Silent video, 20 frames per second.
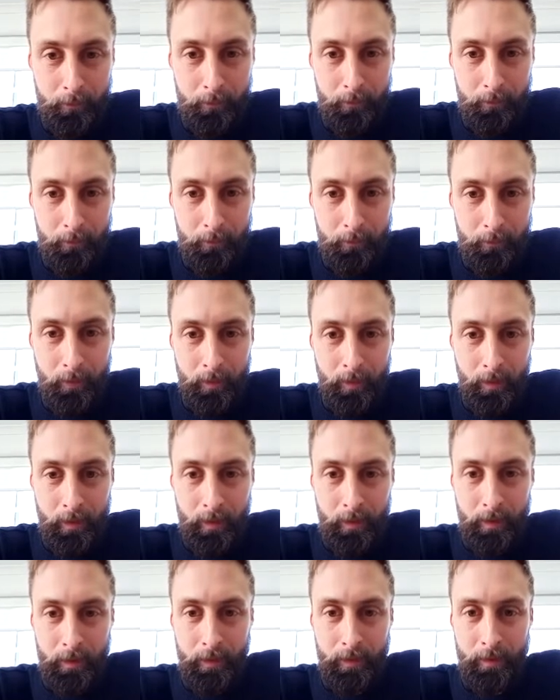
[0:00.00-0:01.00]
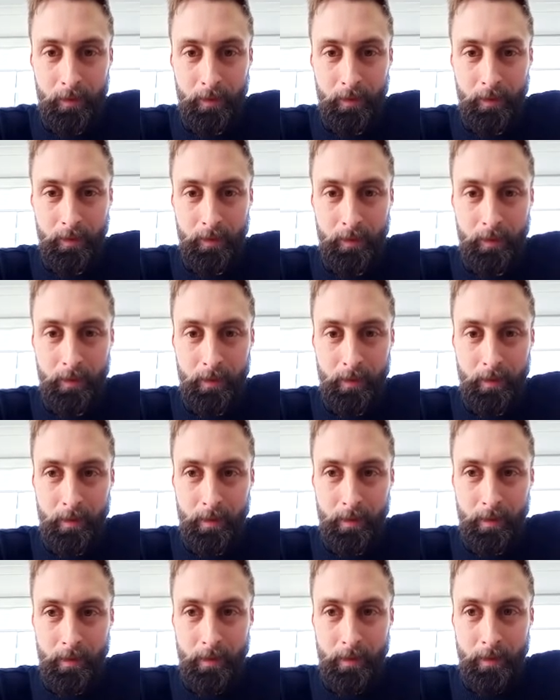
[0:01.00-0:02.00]

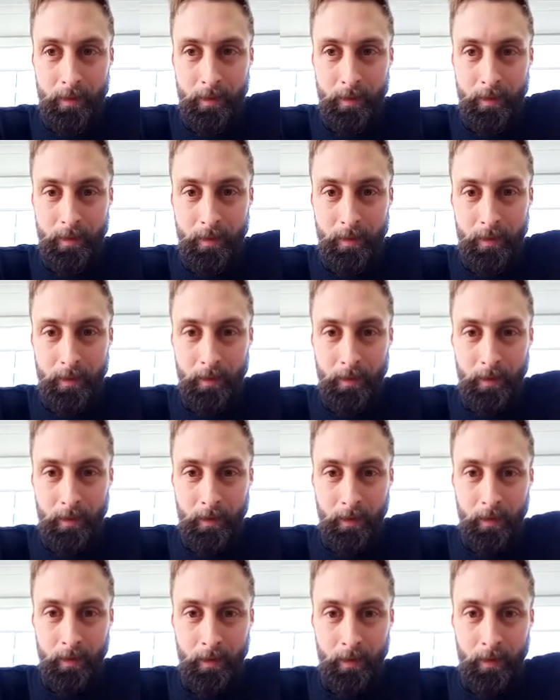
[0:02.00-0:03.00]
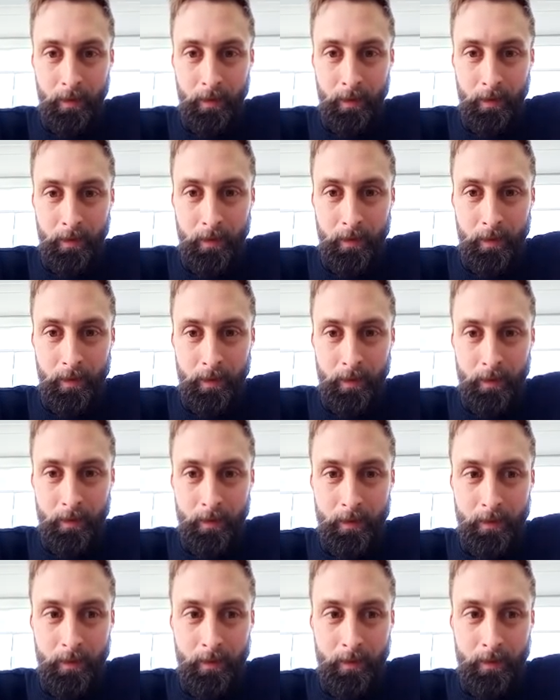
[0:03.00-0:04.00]

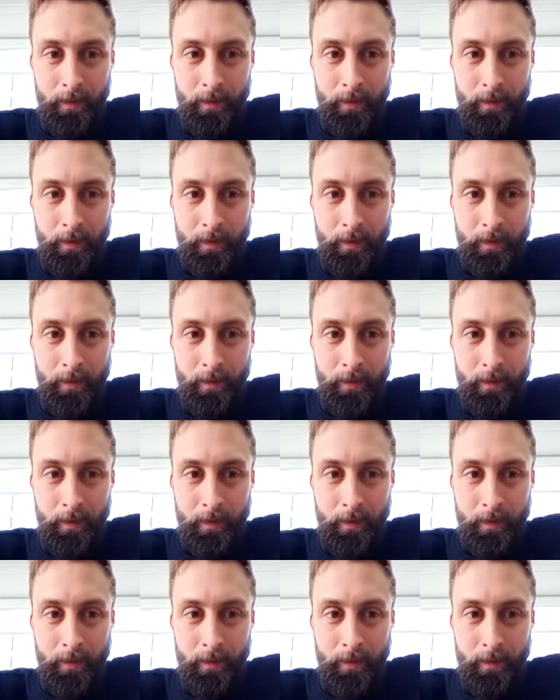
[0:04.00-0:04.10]
No words are spoken by the person on screen.